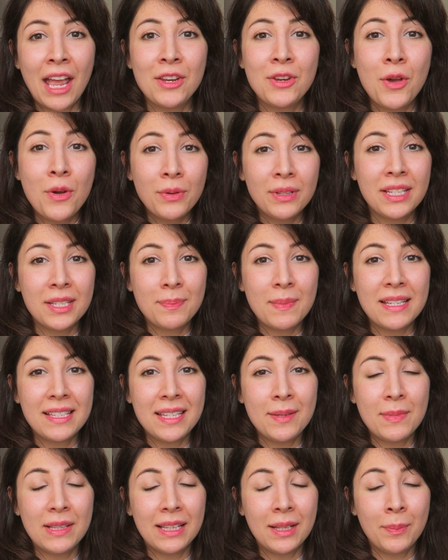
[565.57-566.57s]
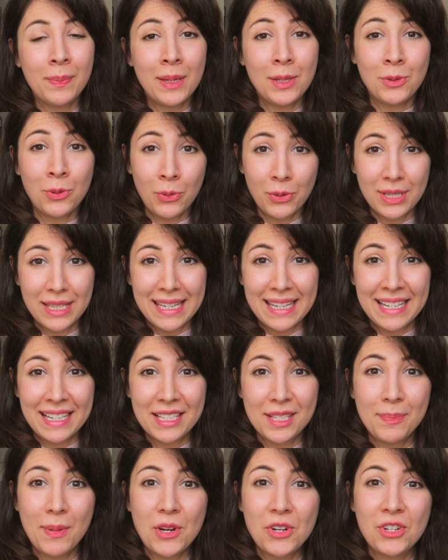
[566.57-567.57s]
I know this may seem a little bit daunting,
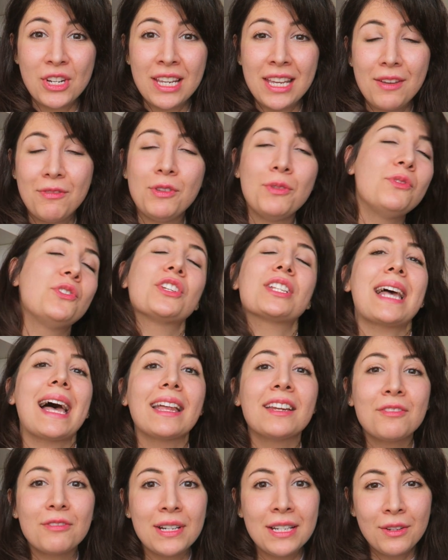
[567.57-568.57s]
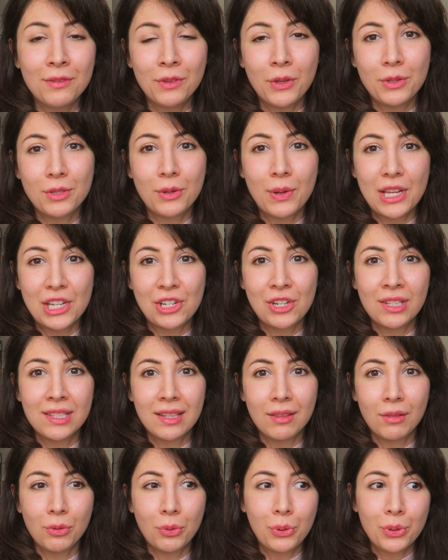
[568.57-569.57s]
especially if you've just had a read of those questions
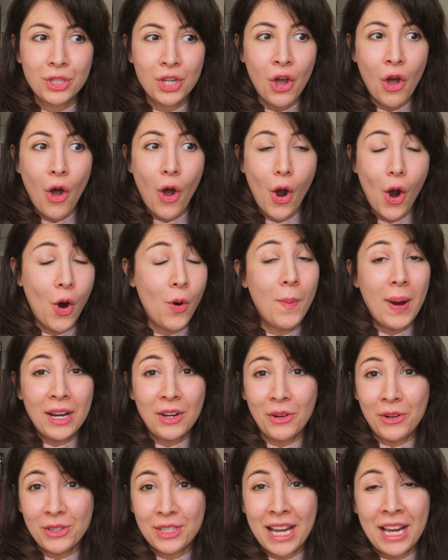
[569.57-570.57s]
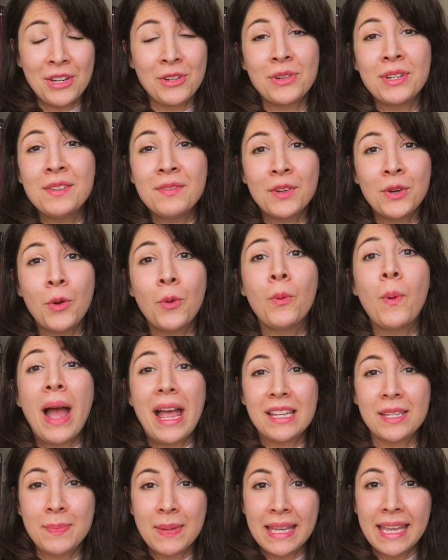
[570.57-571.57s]
and thought, oh my god, I don't even know
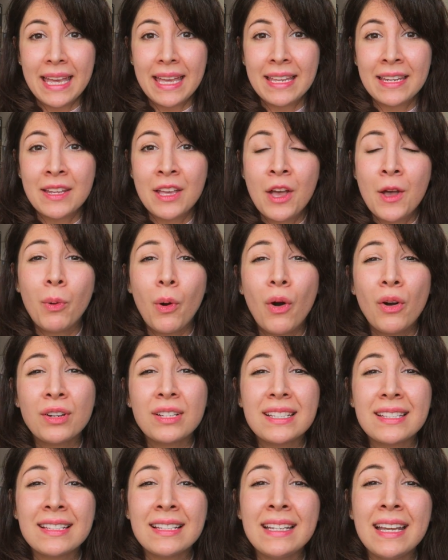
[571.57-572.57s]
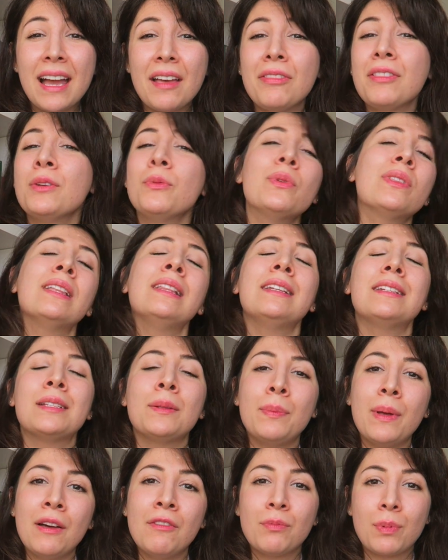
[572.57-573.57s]
where to begin. But honestly, I think with a little
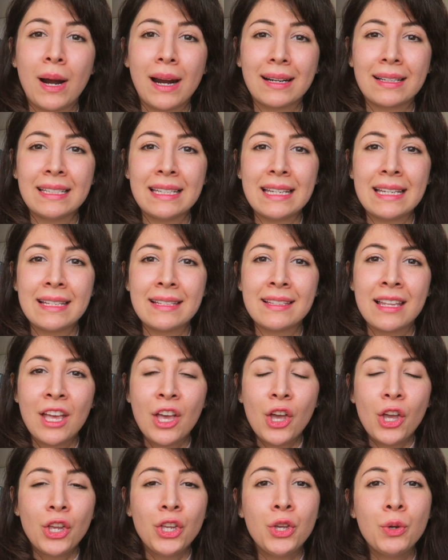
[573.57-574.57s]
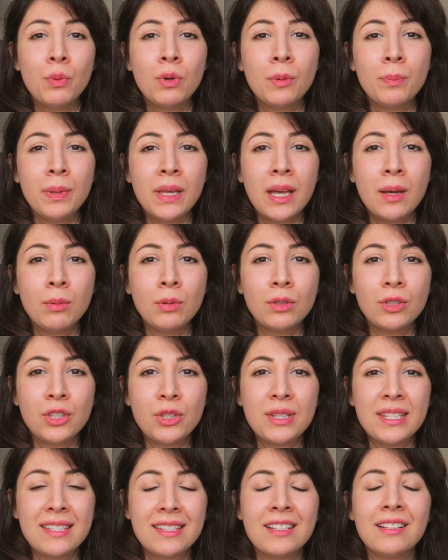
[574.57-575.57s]
bit of practice, you will be able
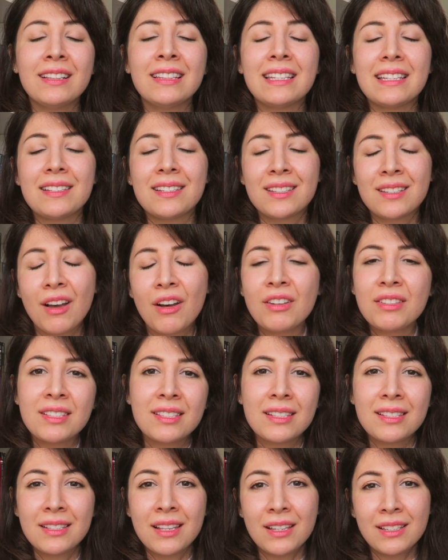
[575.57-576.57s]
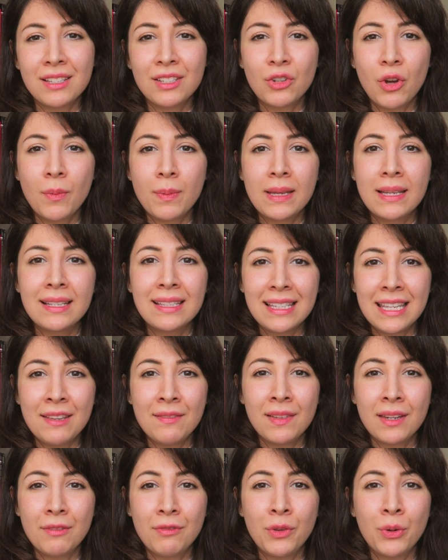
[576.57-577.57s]
to still discuss certain topics,
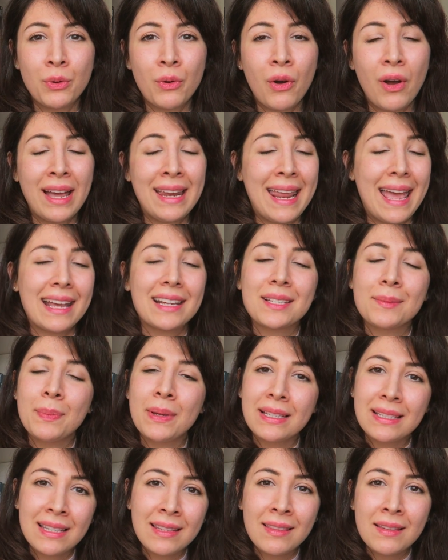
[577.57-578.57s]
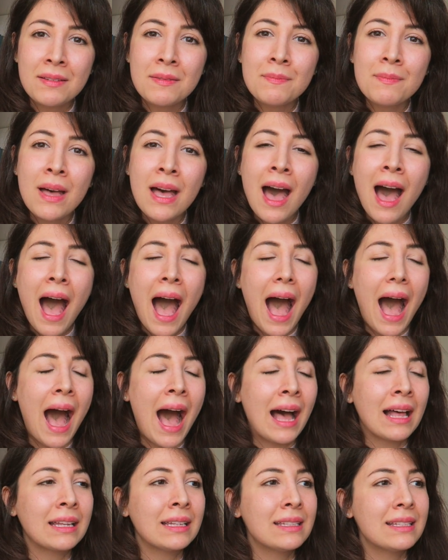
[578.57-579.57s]
even if you're not an expert in them,
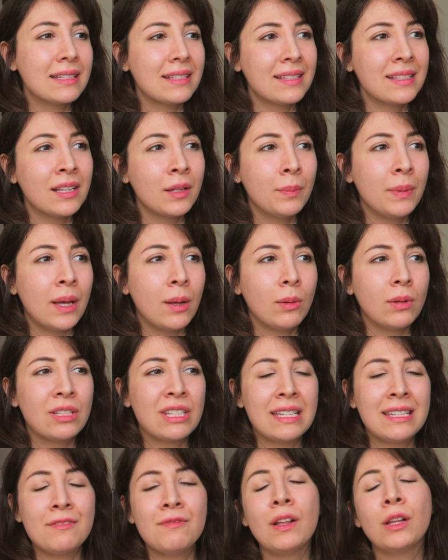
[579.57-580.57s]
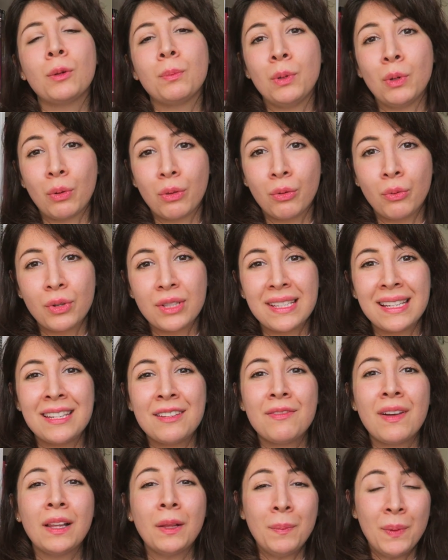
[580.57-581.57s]
and still be able to develop your thoughts and
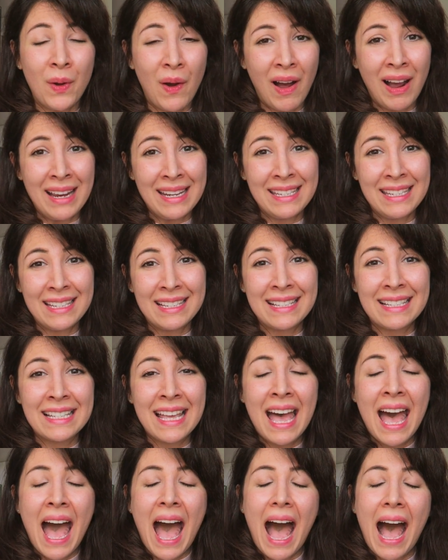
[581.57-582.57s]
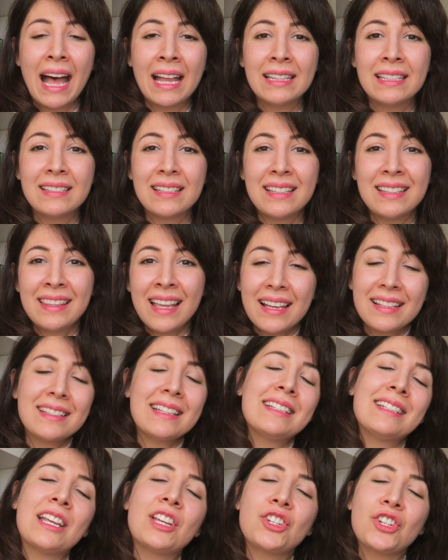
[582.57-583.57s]
develop your ideas, and that's
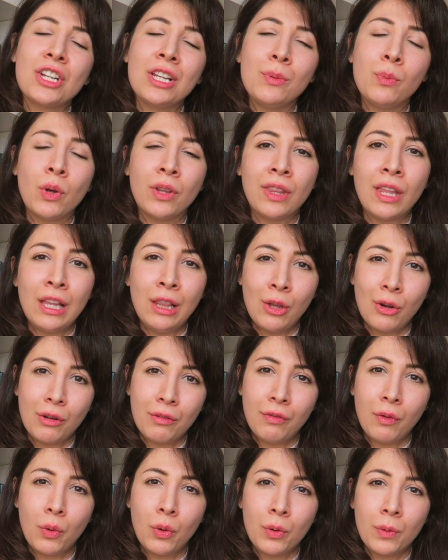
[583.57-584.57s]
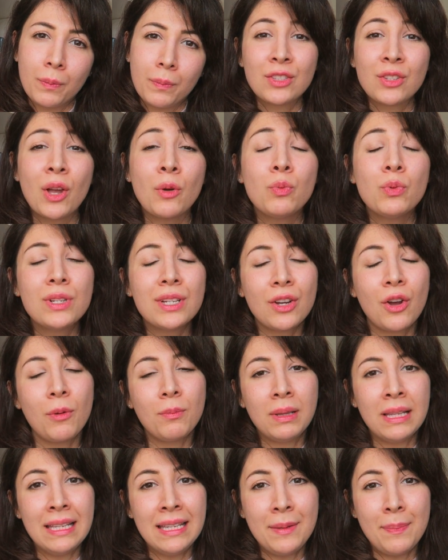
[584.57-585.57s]
essentially what they look for. So I wouldn't
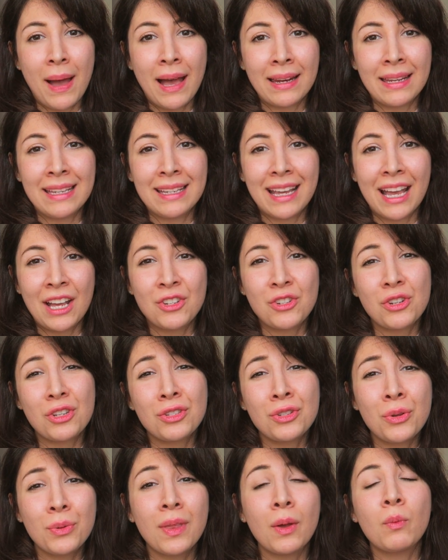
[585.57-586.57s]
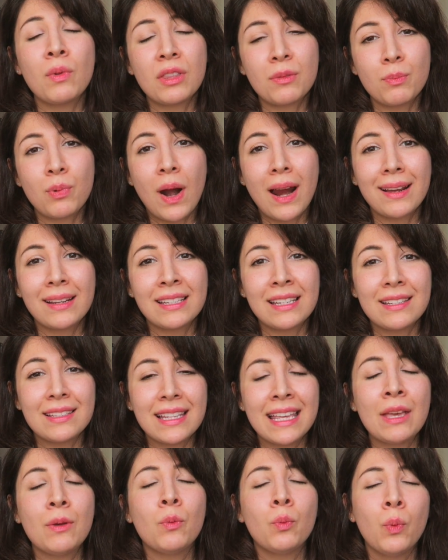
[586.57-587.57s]
completely panic, and just know that with practice,
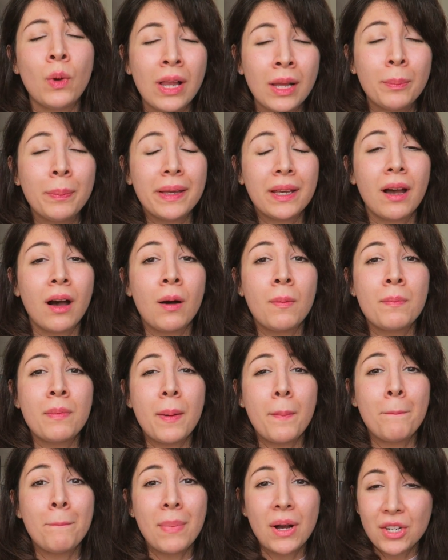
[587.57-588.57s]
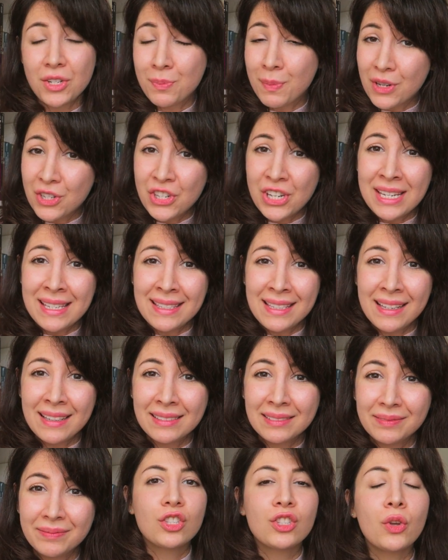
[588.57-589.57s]
it will become much, much
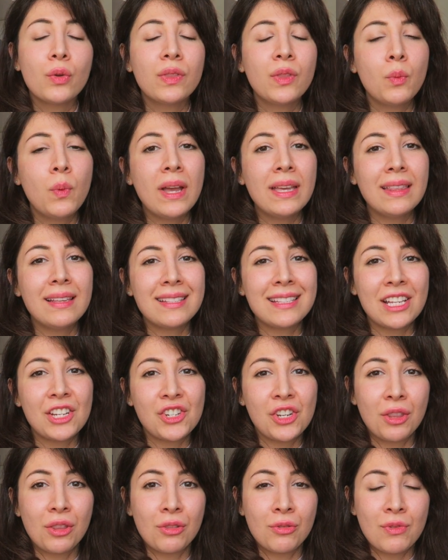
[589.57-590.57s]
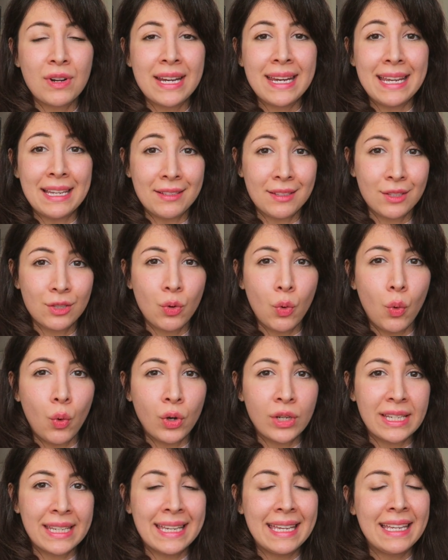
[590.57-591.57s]
easier. So the way that section 3 is
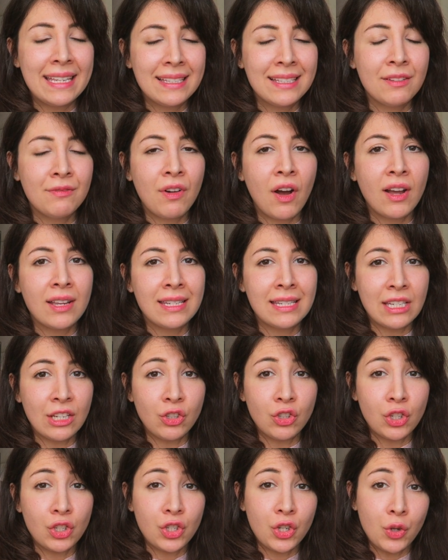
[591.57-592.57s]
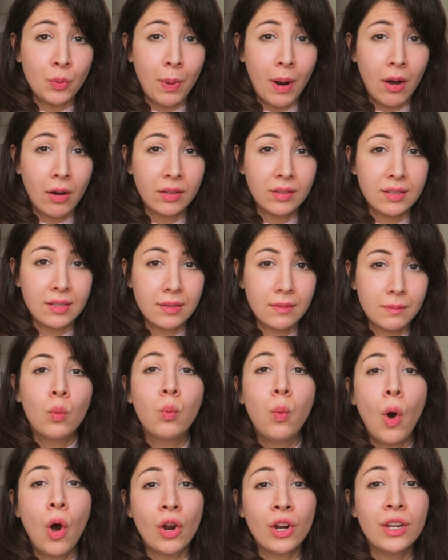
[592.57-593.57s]
scored, it is divided into two parts.
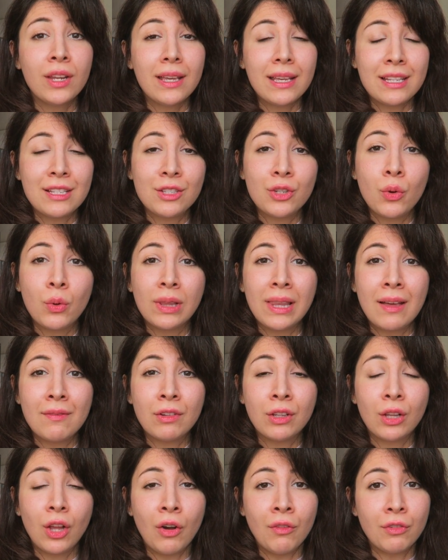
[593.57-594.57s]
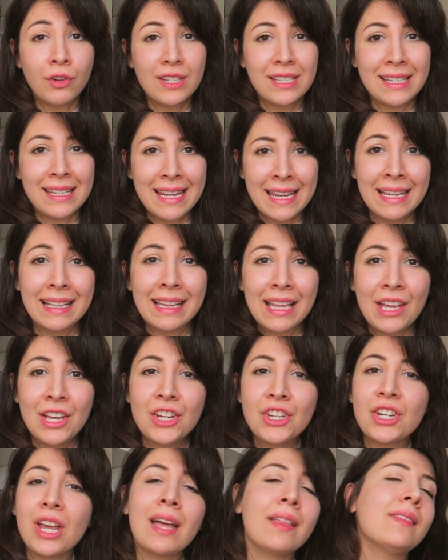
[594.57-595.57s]
One is your level of written
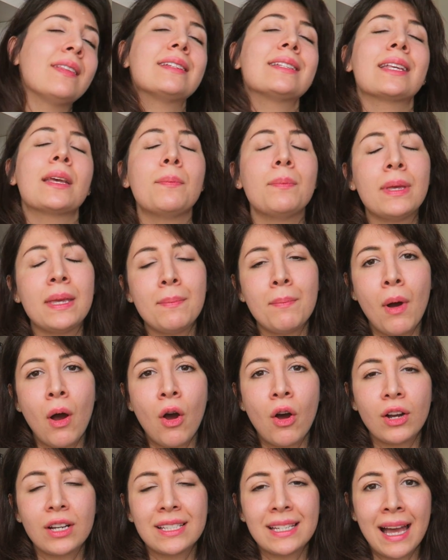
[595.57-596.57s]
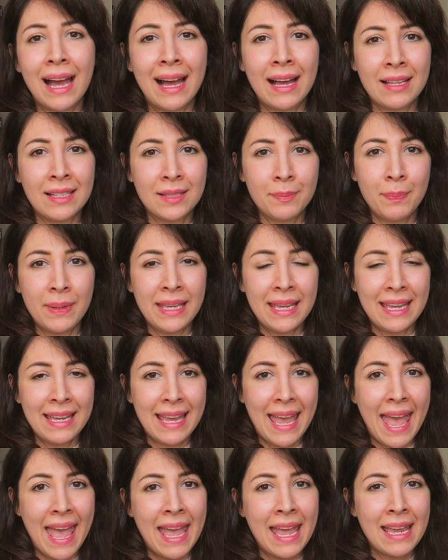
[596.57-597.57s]
English, and this can be marked as being
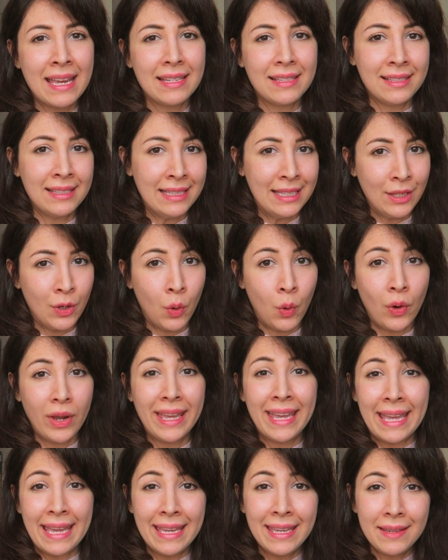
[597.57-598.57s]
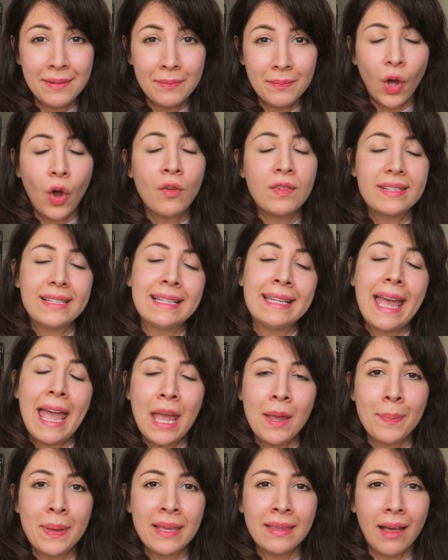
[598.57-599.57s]
A, C, or E. Obviously,
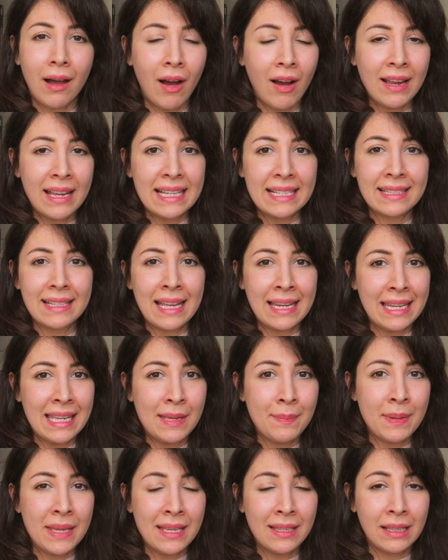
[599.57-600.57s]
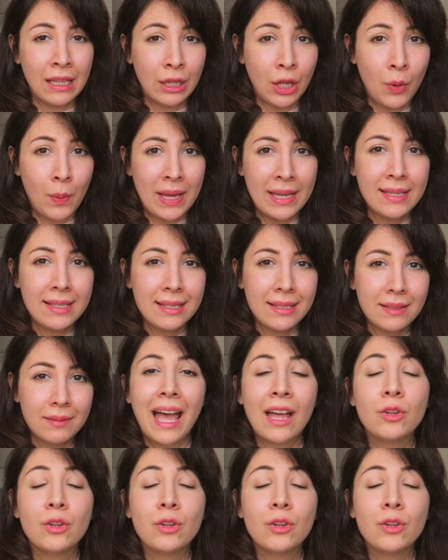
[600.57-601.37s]
A being the highest and E being the lowest.